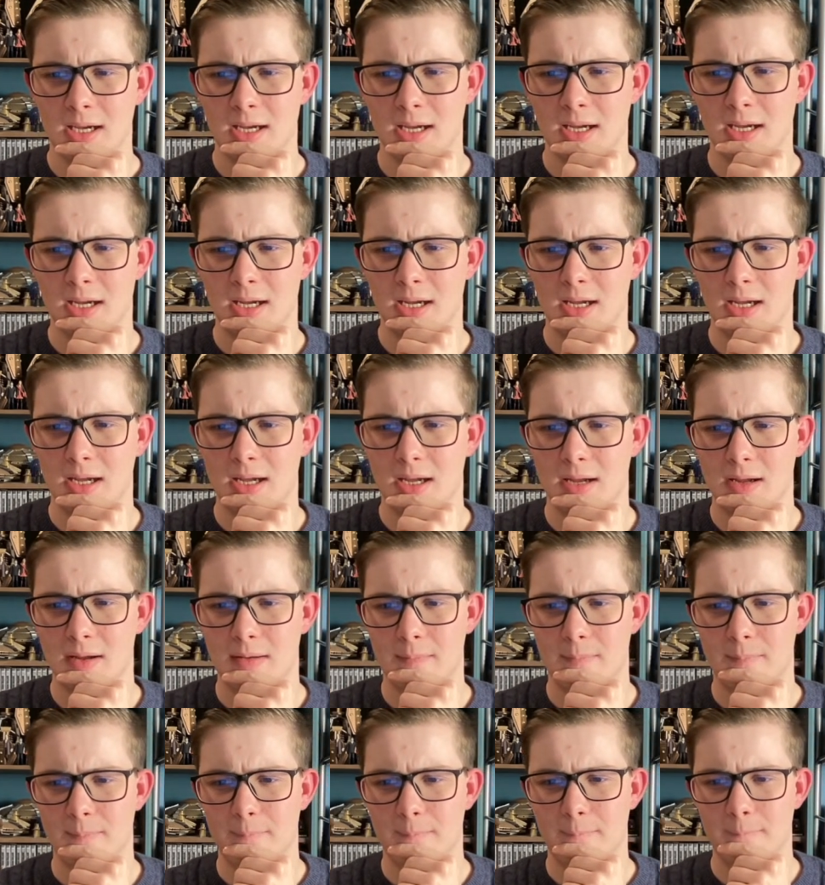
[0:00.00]

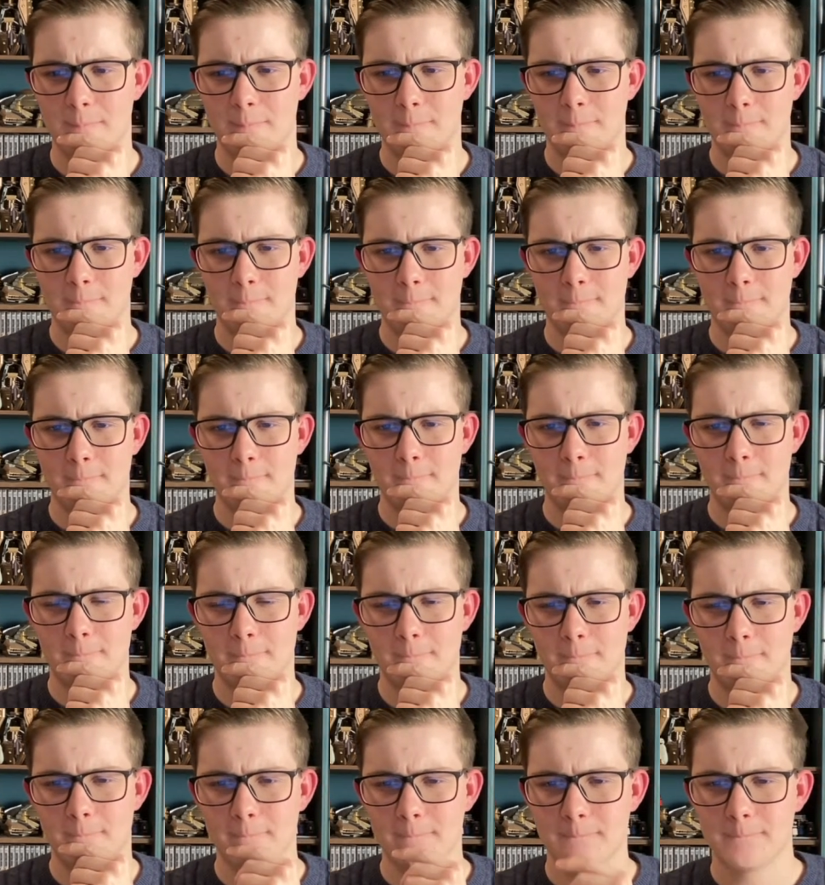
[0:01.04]
Um,
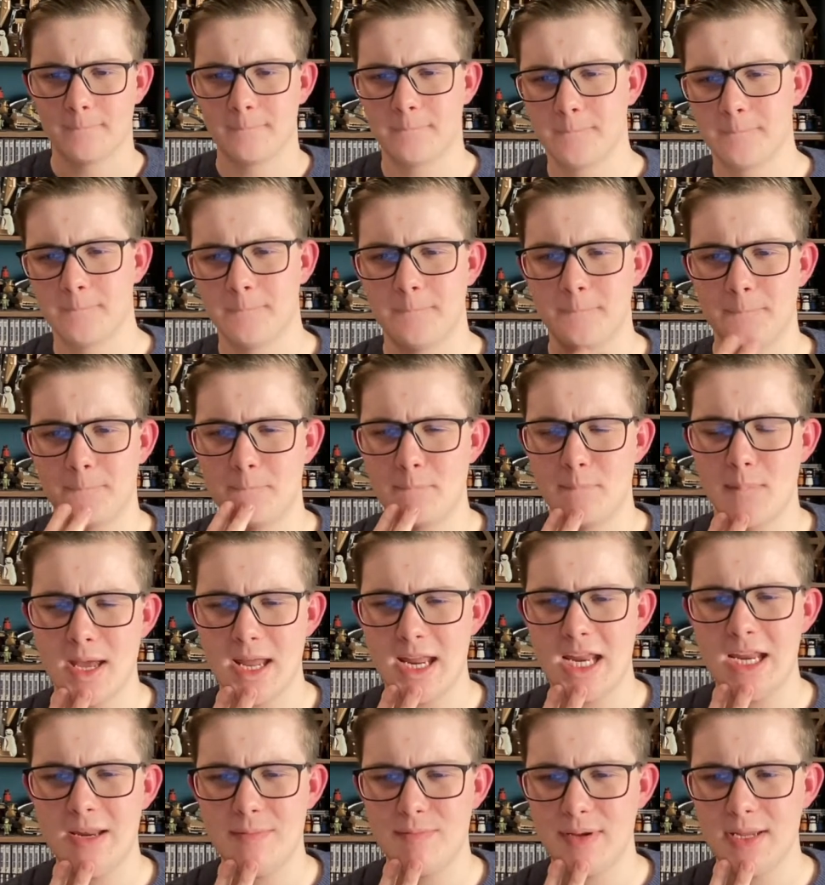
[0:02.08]

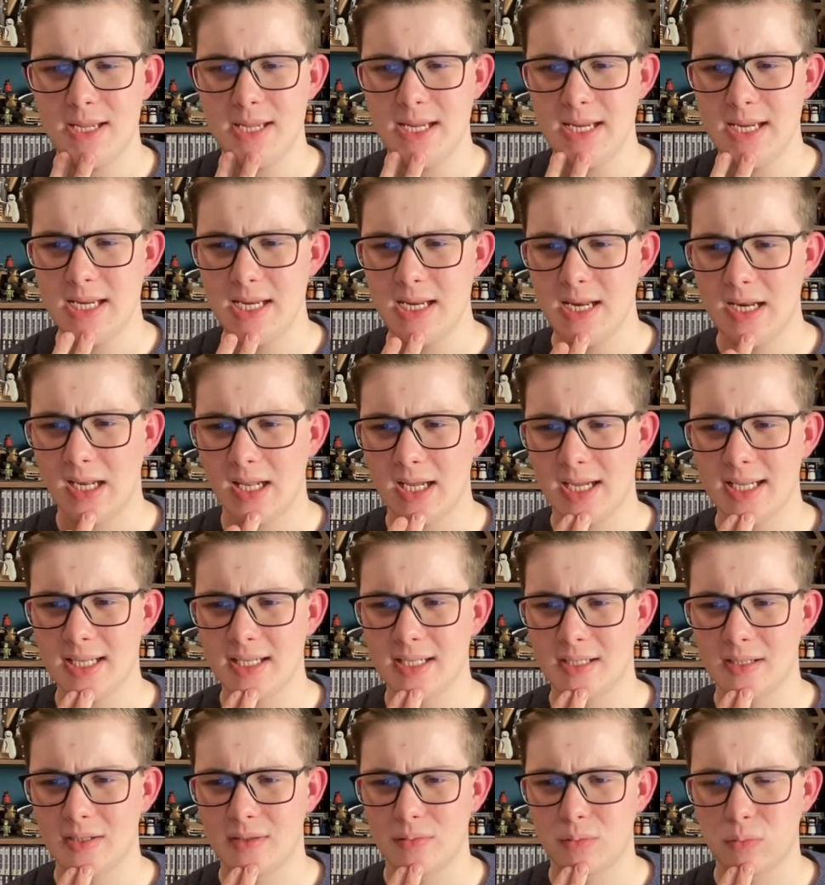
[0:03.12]
maybe
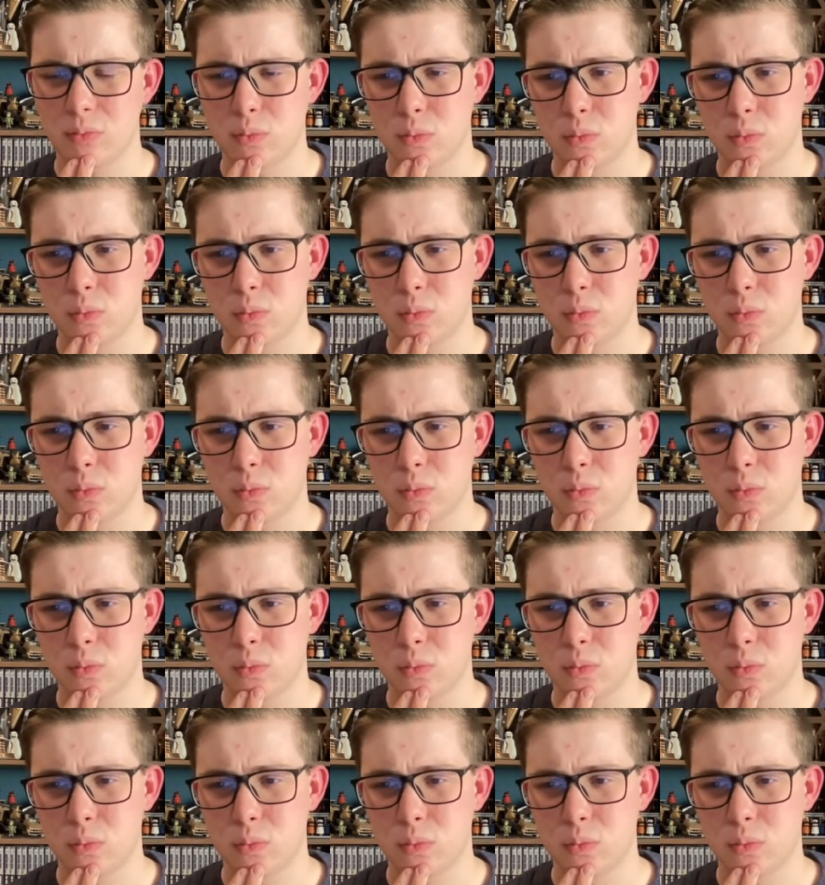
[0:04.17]
like